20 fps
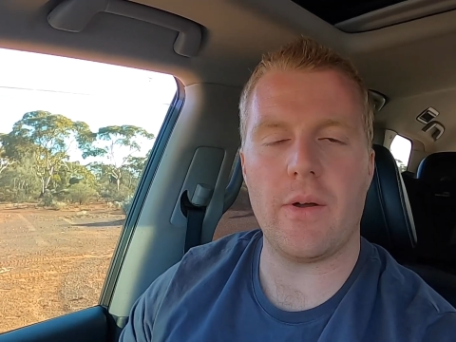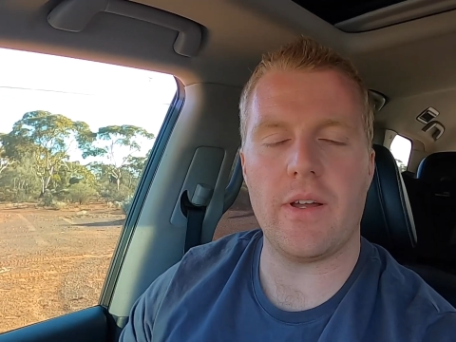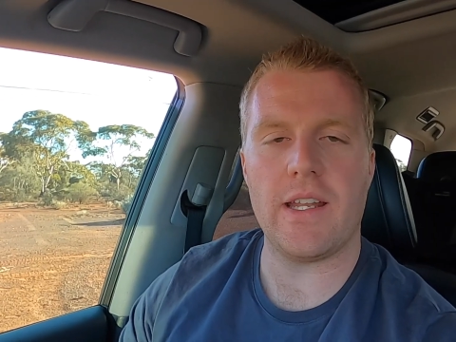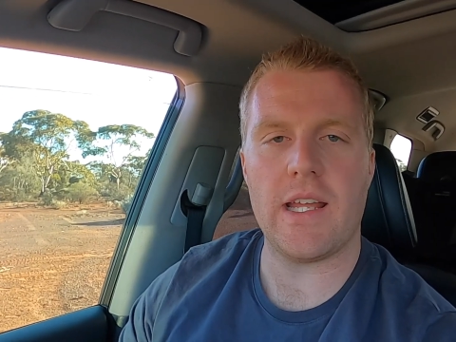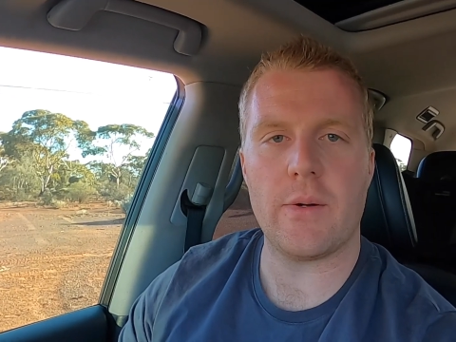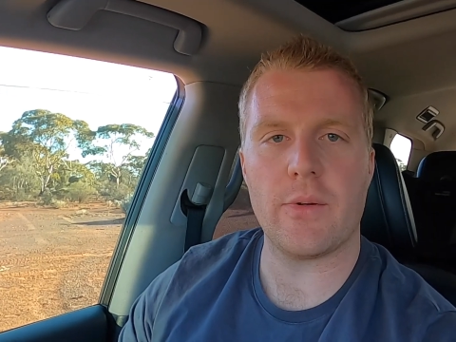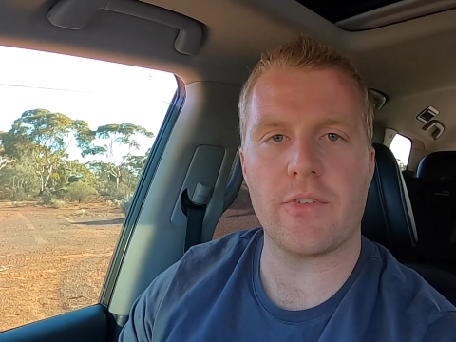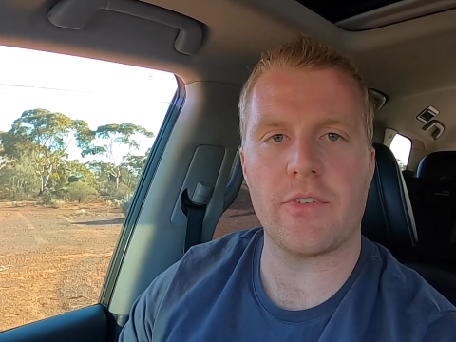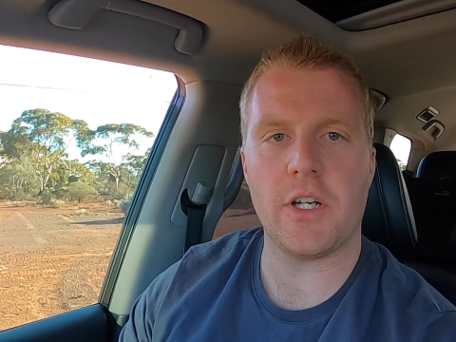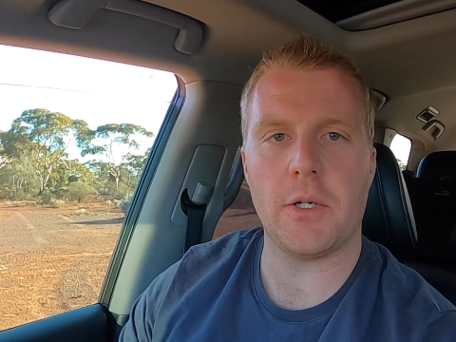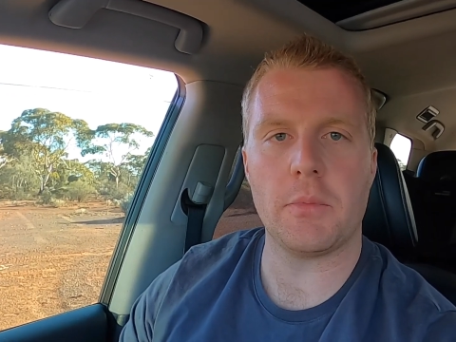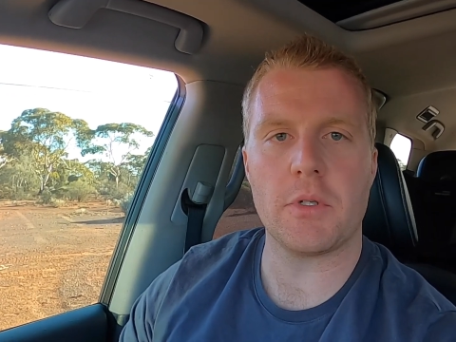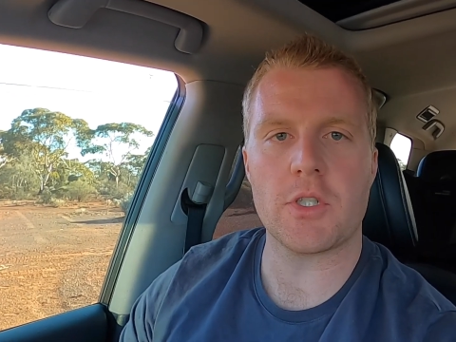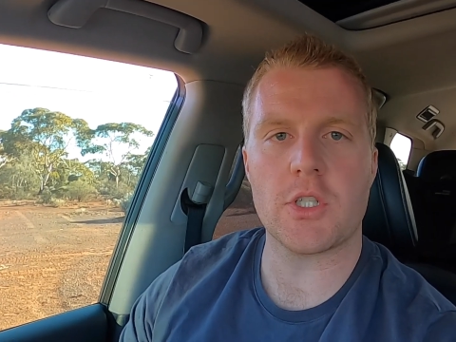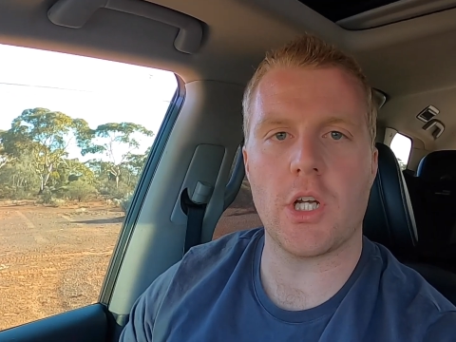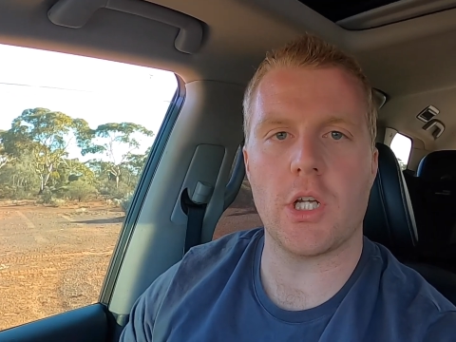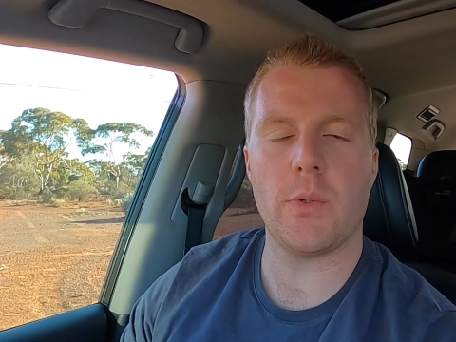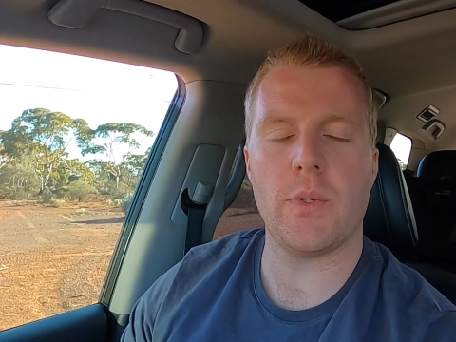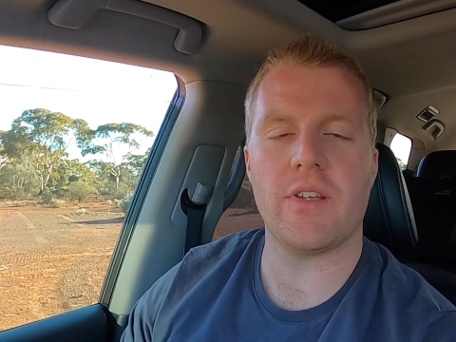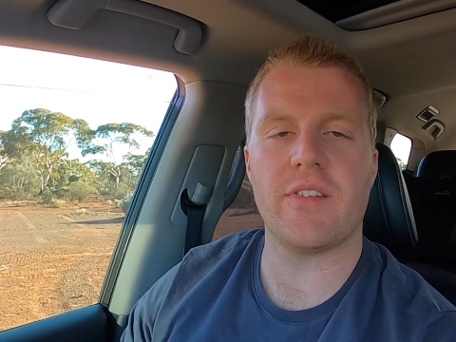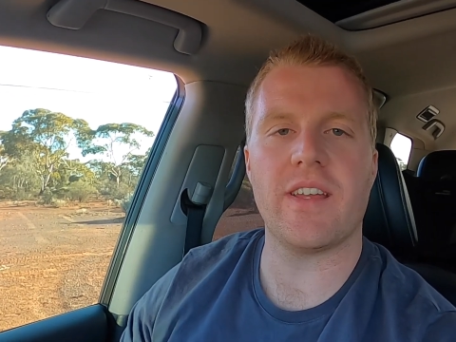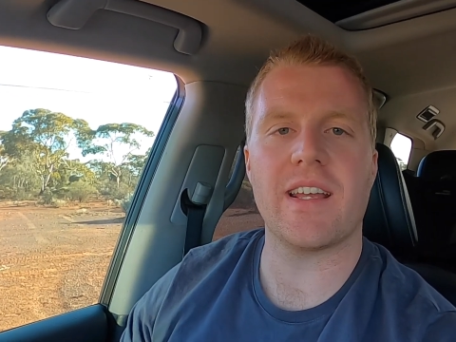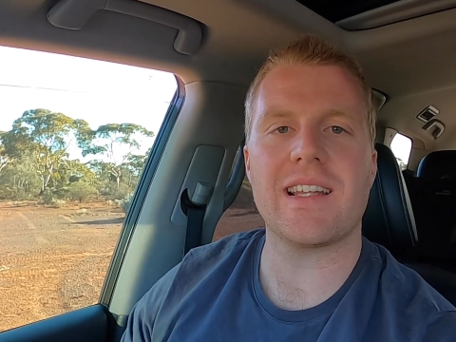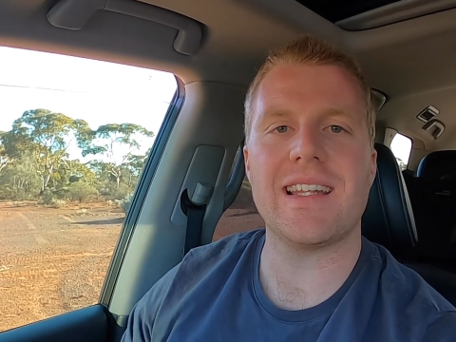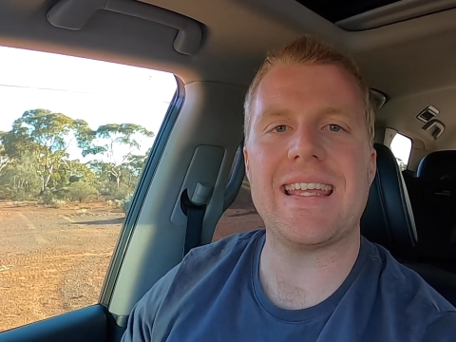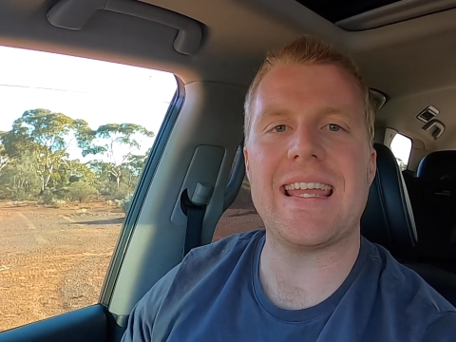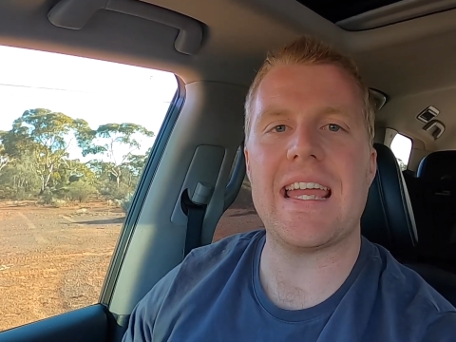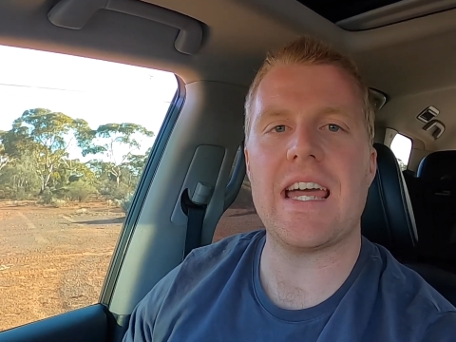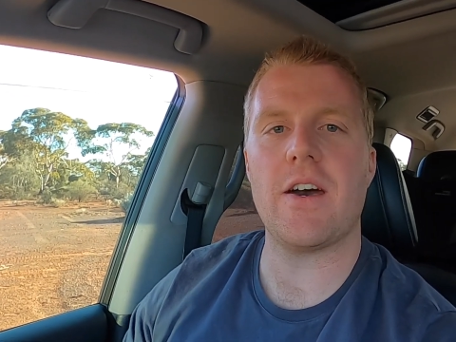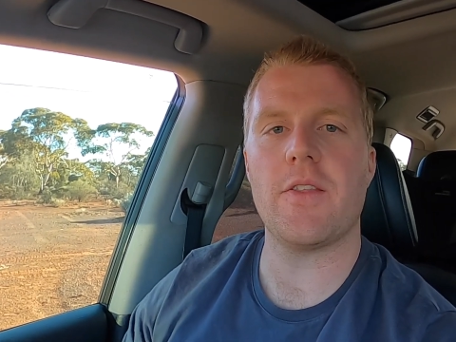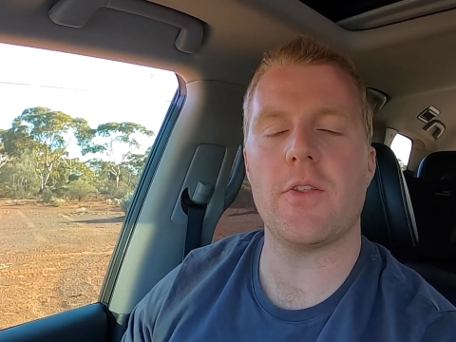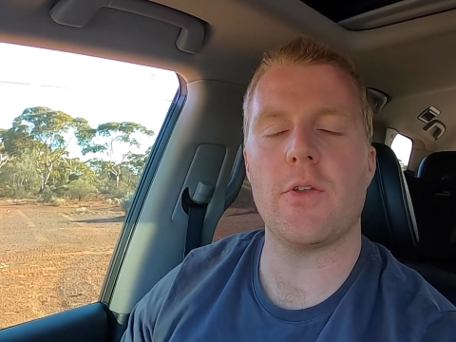and now it's time to show you exactly how